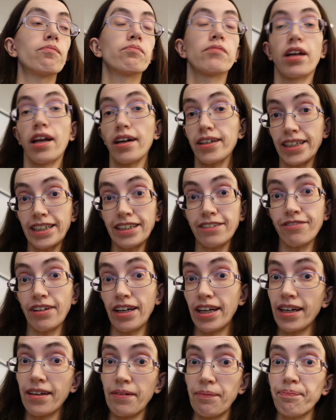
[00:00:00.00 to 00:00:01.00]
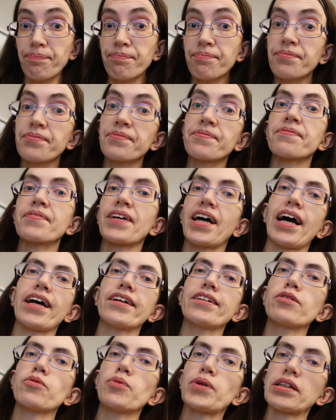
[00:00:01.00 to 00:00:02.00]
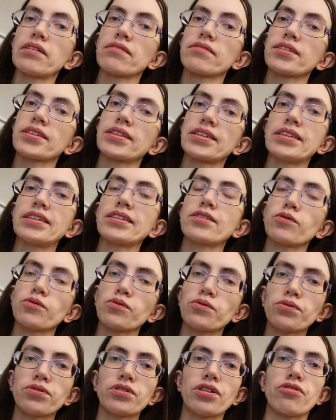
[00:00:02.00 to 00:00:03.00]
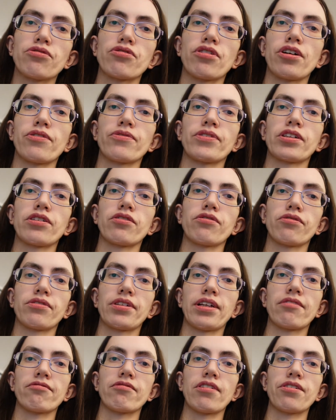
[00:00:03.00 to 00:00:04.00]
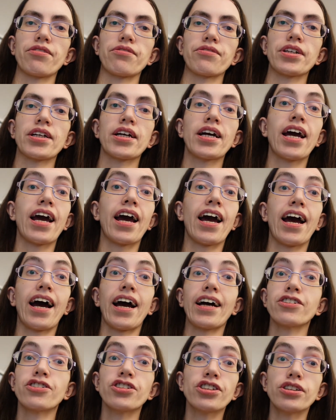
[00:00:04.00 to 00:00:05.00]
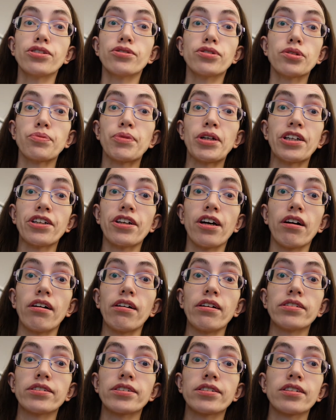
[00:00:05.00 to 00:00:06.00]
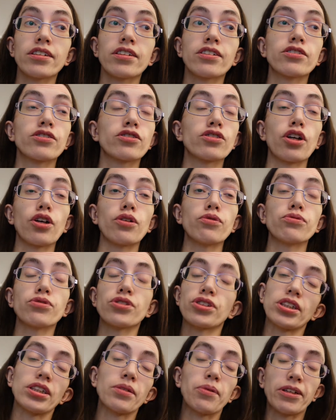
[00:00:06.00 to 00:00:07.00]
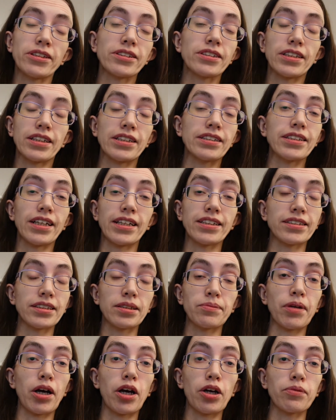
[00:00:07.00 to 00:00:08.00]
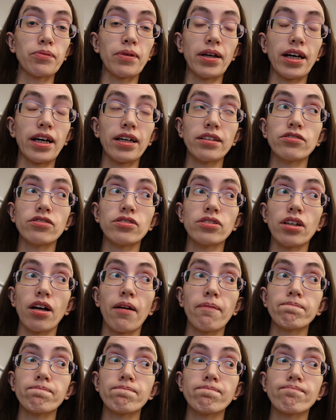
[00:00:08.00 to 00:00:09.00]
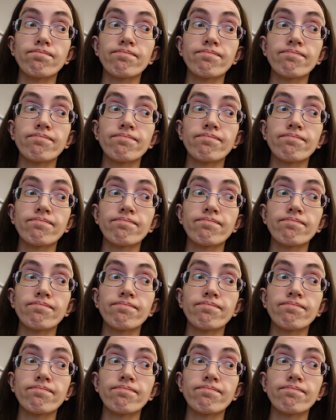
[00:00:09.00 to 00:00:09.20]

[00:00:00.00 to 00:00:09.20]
Luckily for him, Annie Wilkes is also driving along that road, and she used to be a nurse, so she basically takes him home and